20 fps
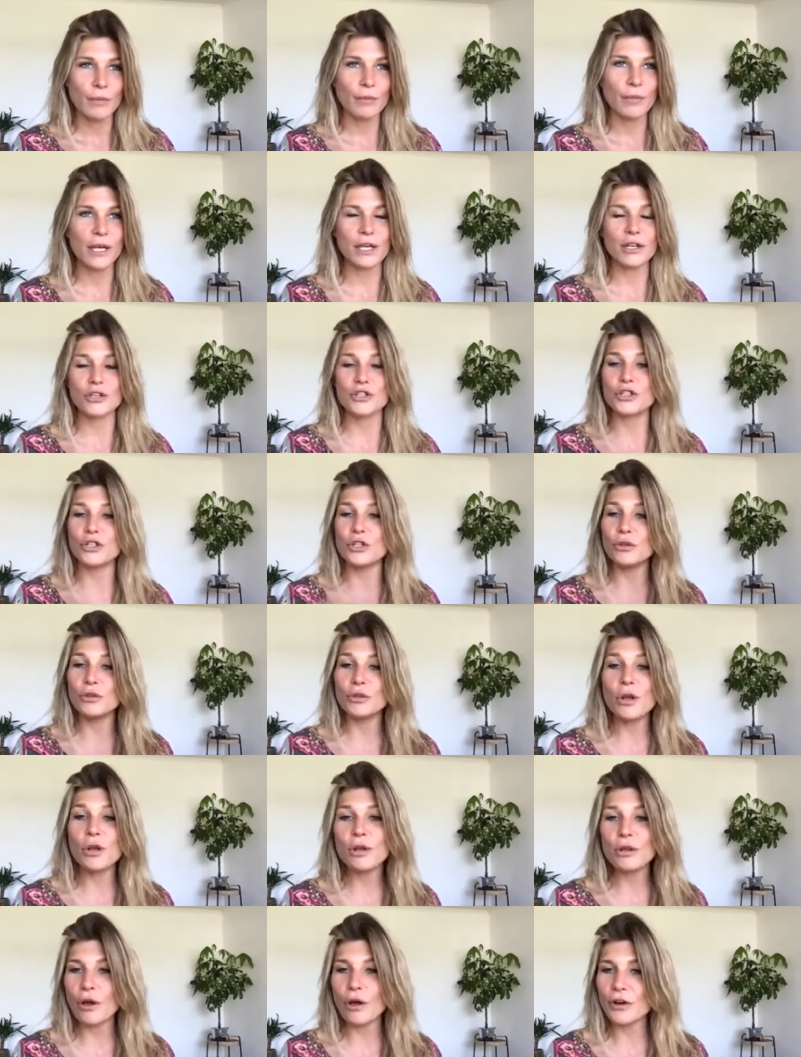because you
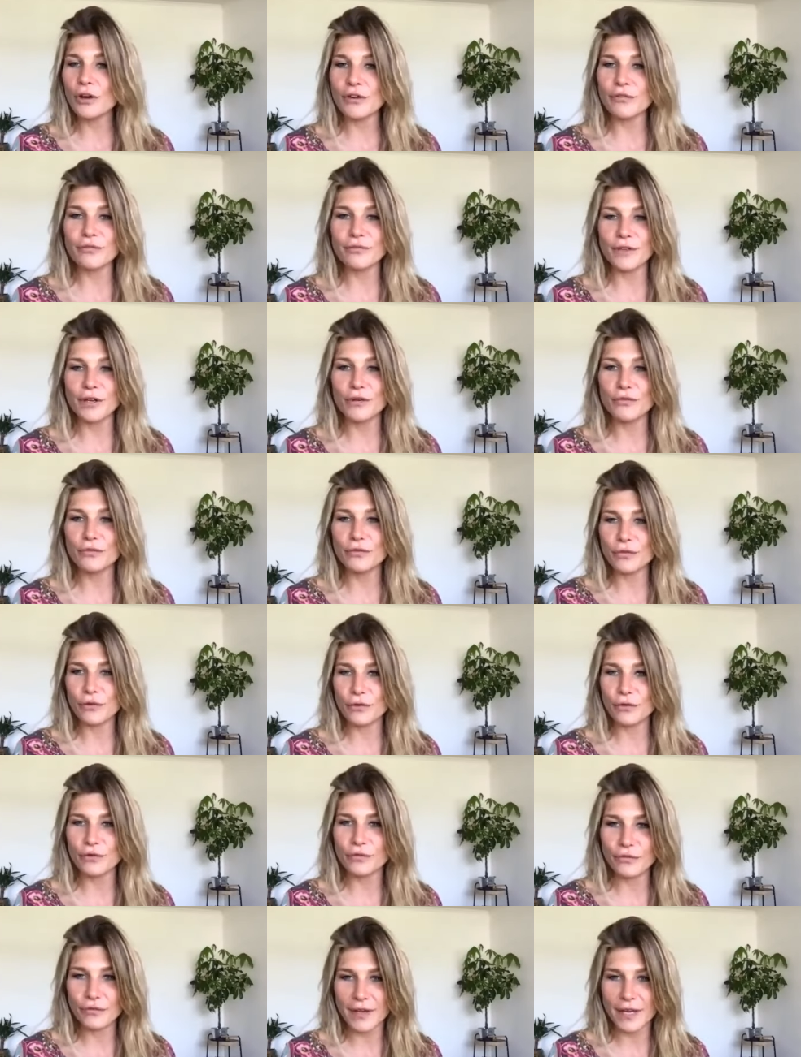no longer feel
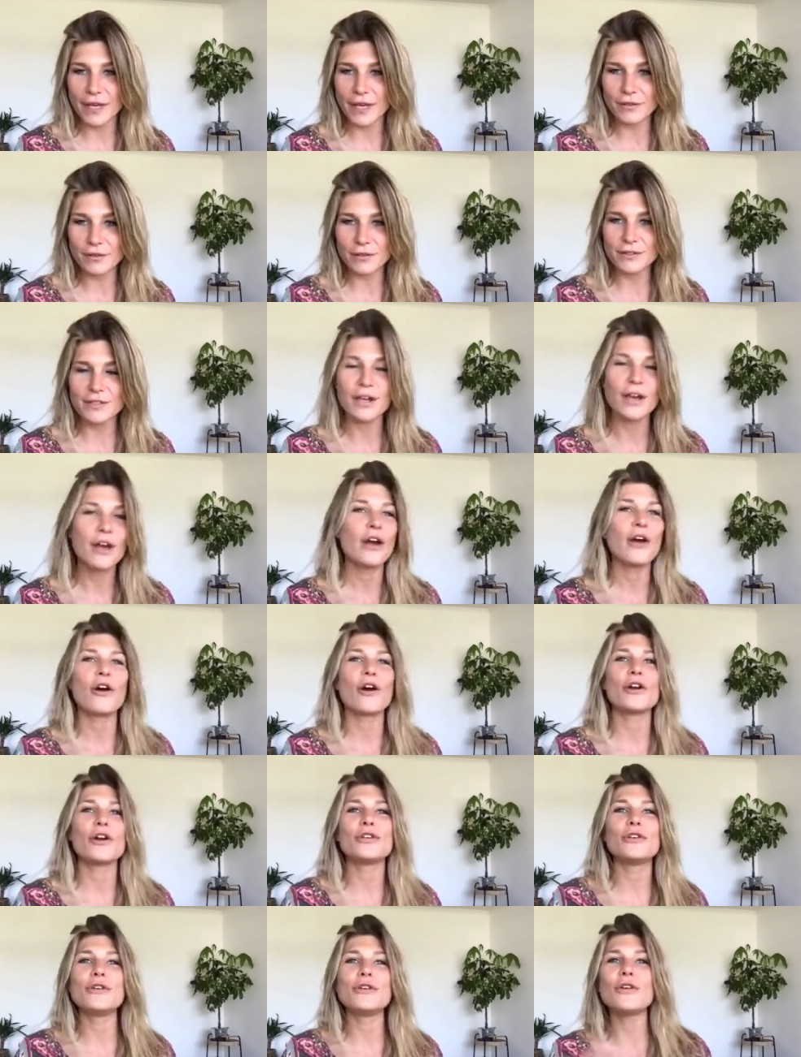fulfilled,
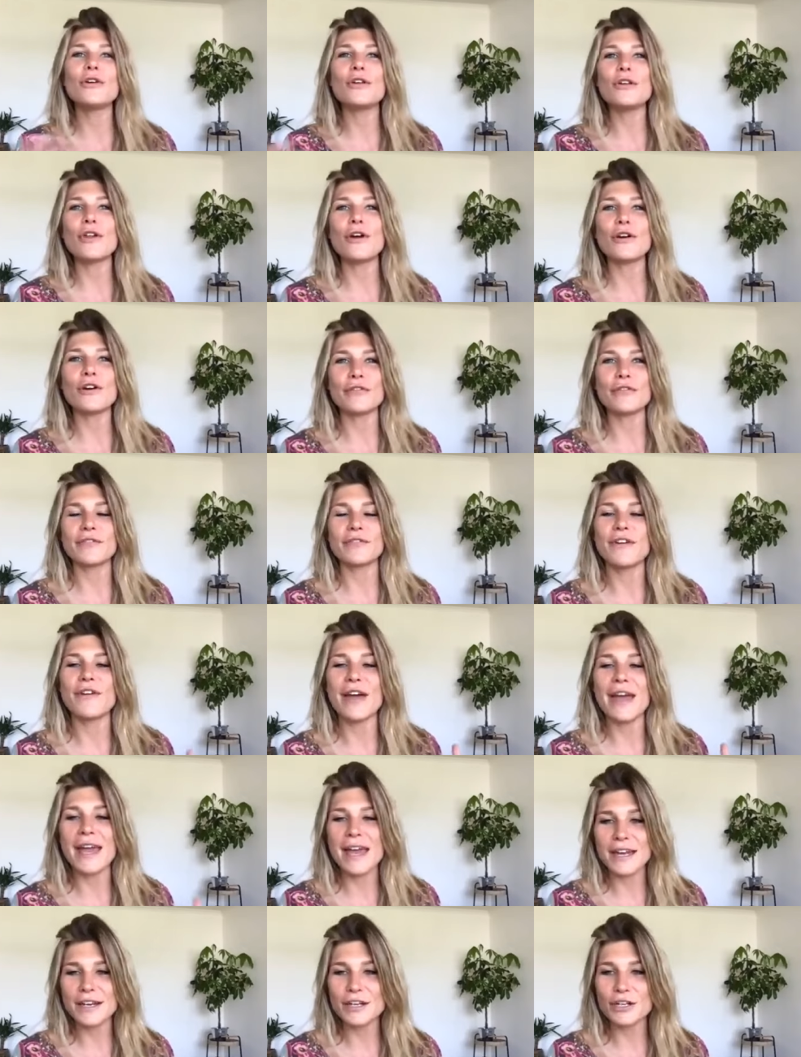or you no longer feel
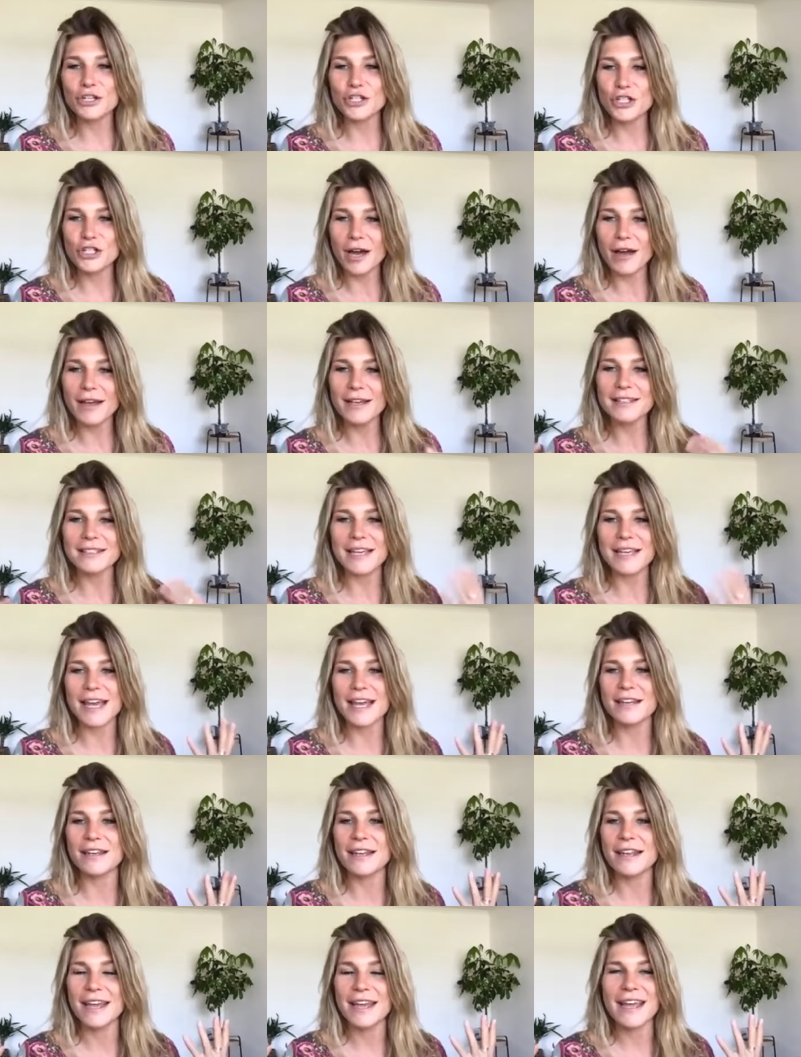energized
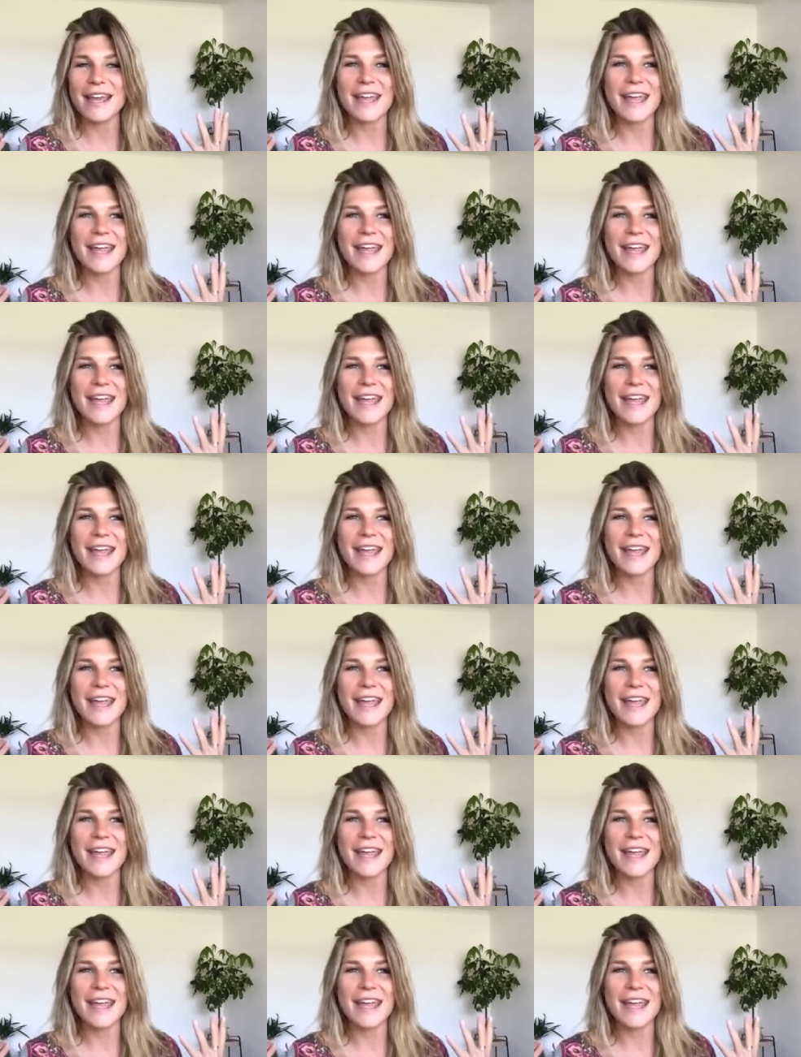and